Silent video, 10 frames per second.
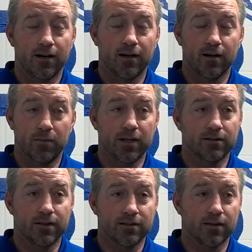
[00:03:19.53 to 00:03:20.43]
but
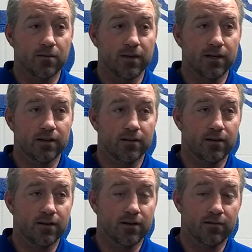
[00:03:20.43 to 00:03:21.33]
it's going to be
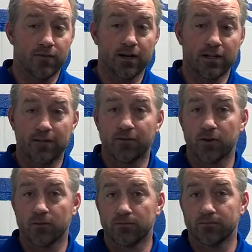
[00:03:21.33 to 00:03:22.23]
a very
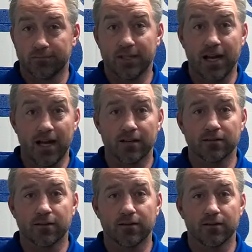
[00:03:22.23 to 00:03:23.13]
difficult task.